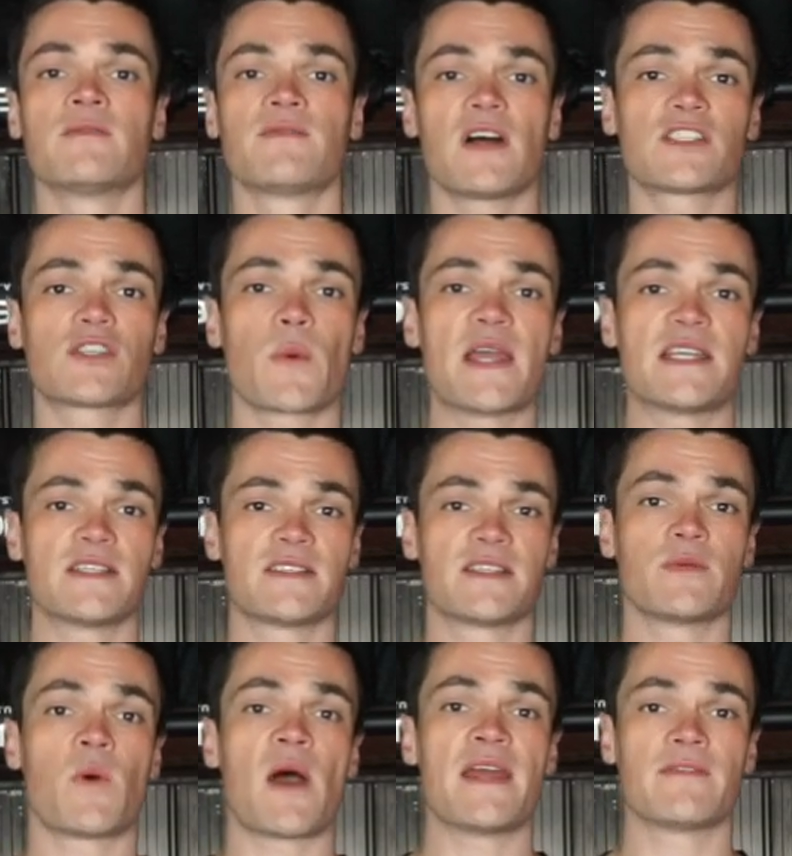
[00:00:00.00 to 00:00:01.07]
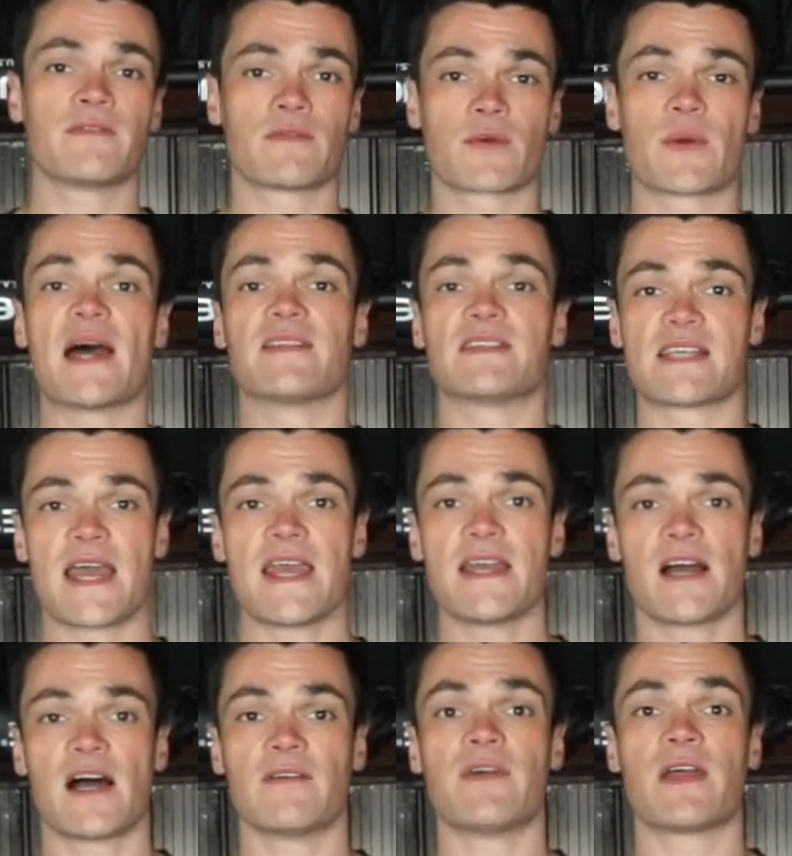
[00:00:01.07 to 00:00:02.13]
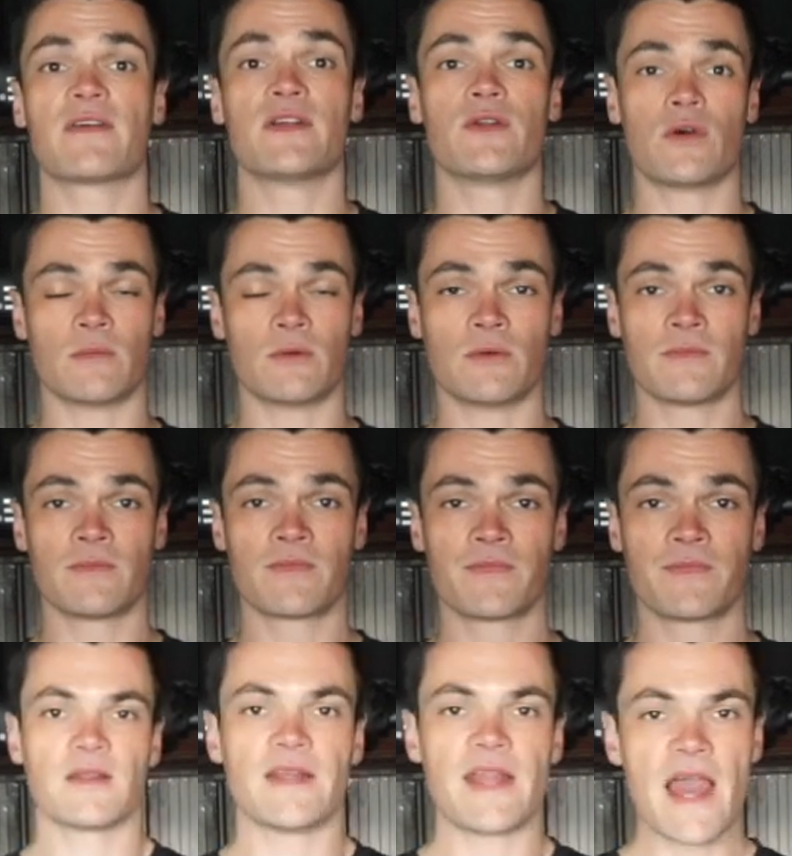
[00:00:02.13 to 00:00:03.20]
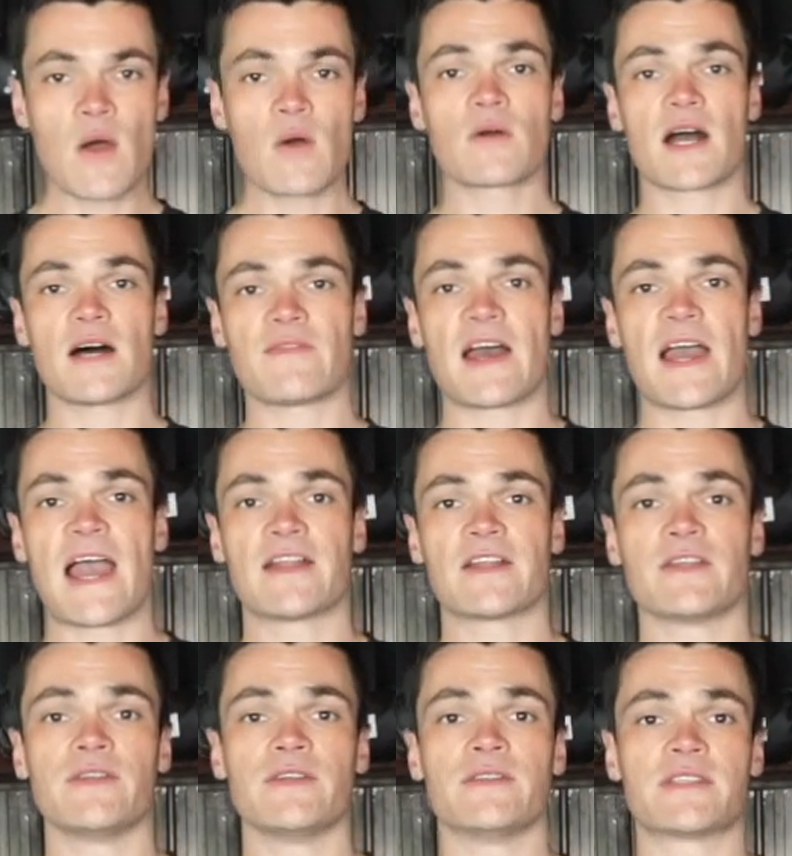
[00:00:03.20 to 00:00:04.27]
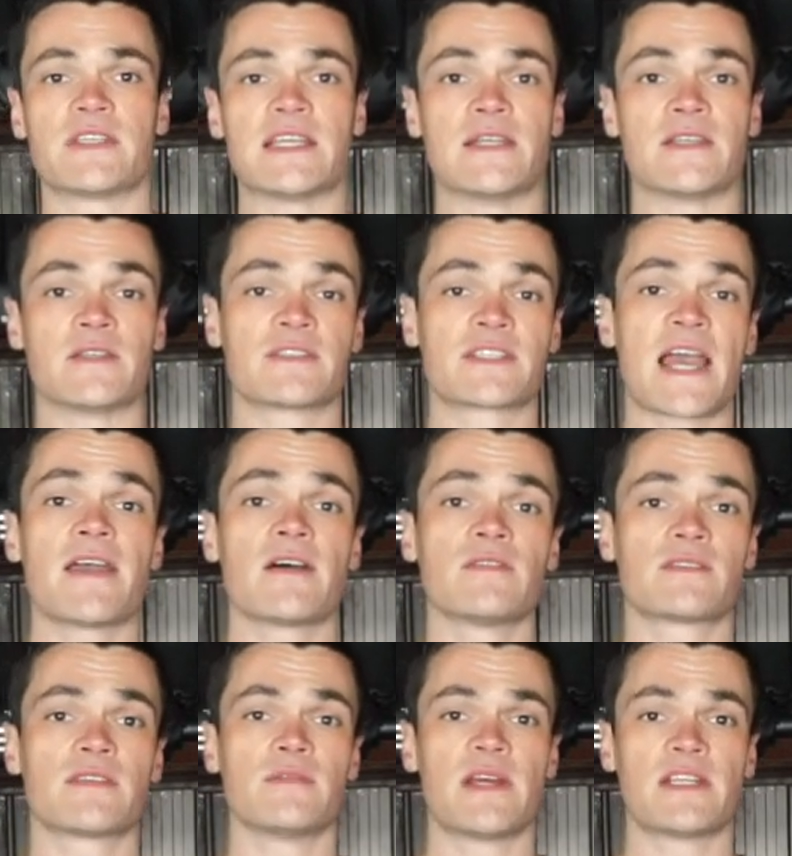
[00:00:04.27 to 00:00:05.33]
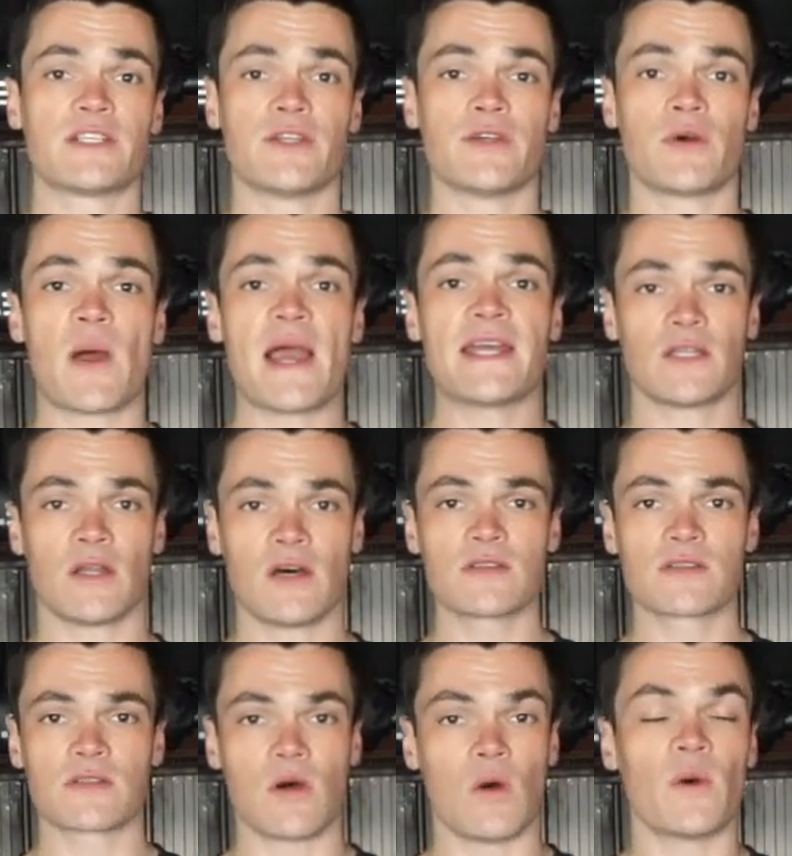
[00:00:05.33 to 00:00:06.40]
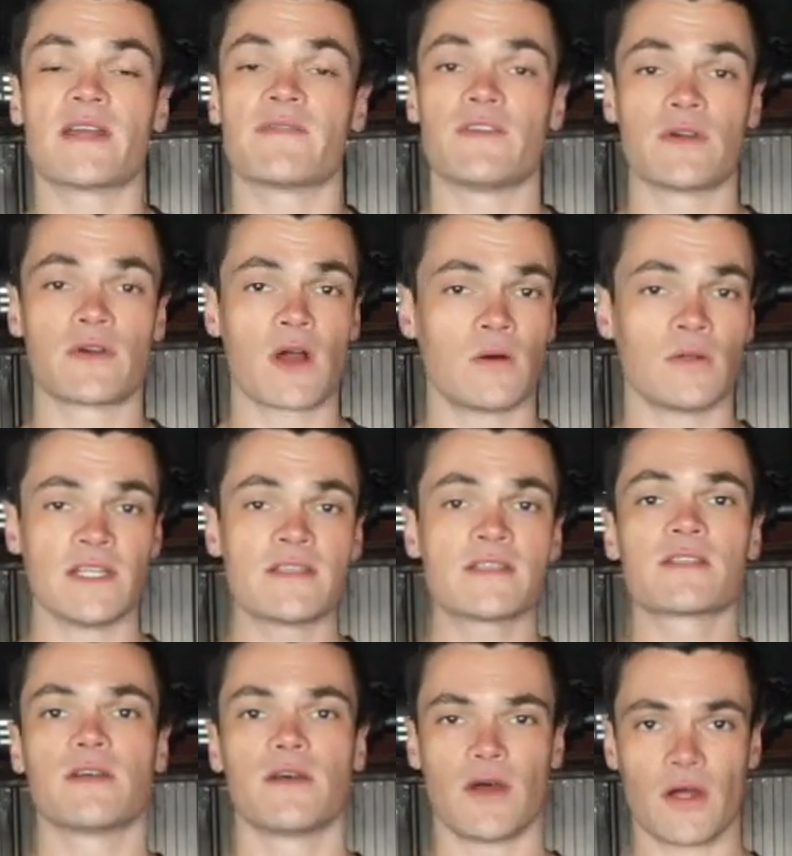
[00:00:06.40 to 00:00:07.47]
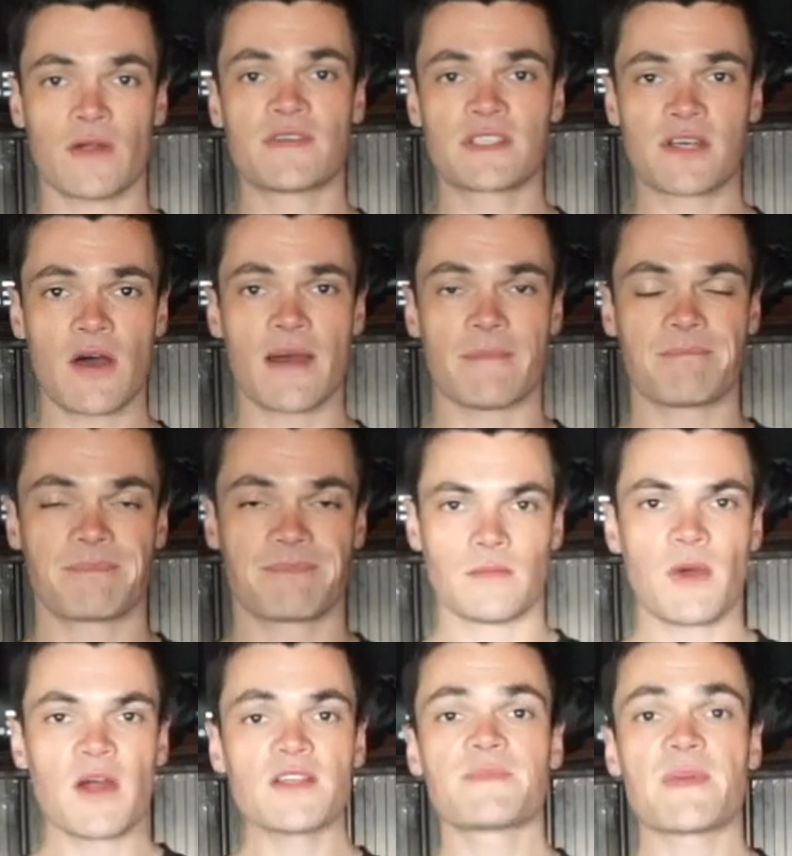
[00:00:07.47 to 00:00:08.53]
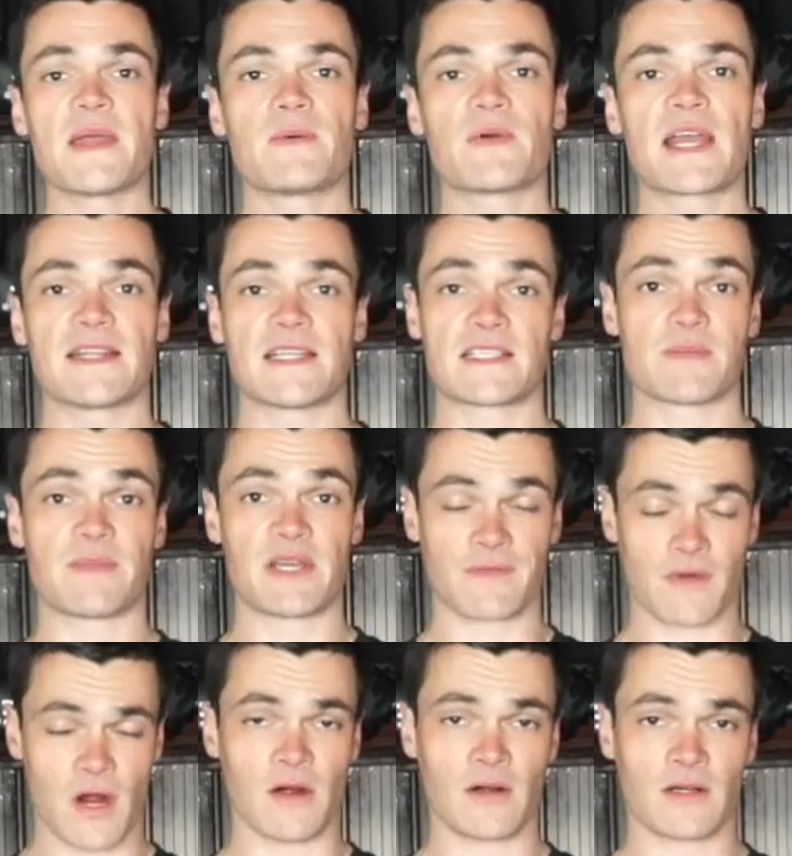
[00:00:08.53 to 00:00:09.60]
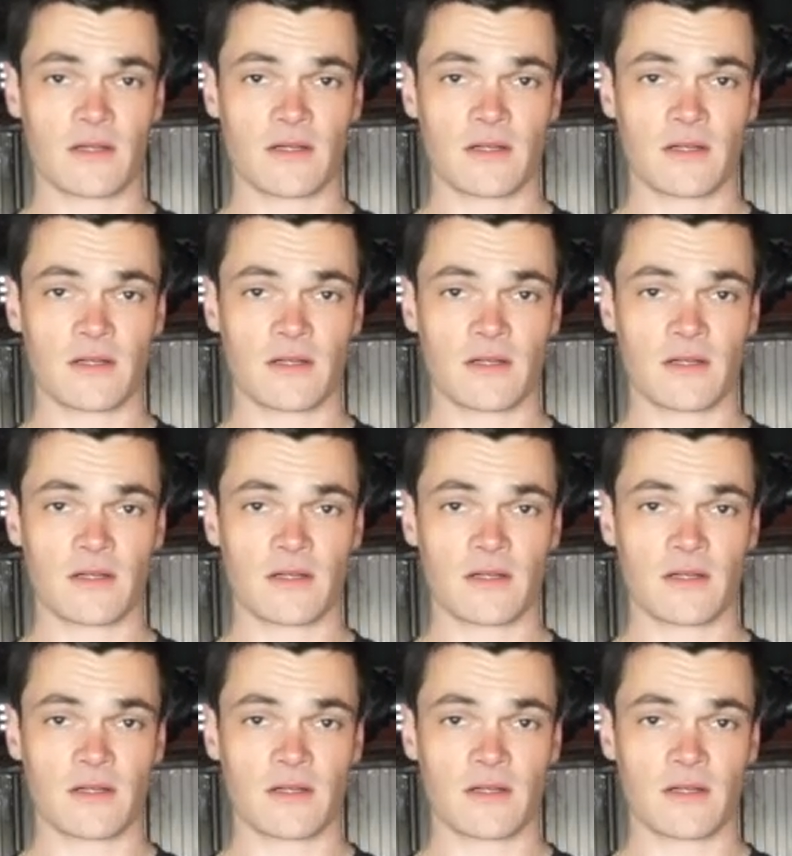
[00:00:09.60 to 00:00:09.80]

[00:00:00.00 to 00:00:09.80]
Fluctuations in weight throughout the day are very normal. Now I'll cover how to use the scales to measure your weight loss, or whatever your goal is, over time. Most people get this a bit wrong.